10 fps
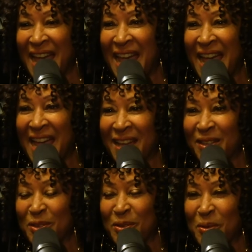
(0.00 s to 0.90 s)

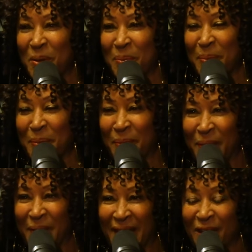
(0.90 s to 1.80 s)
And
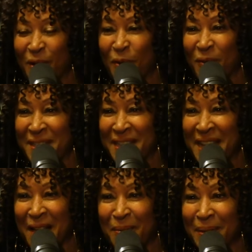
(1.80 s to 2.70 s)
my girlfriends and
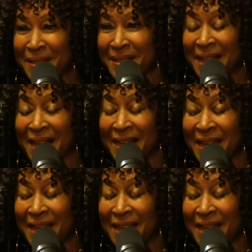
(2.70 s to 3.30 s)
I were just like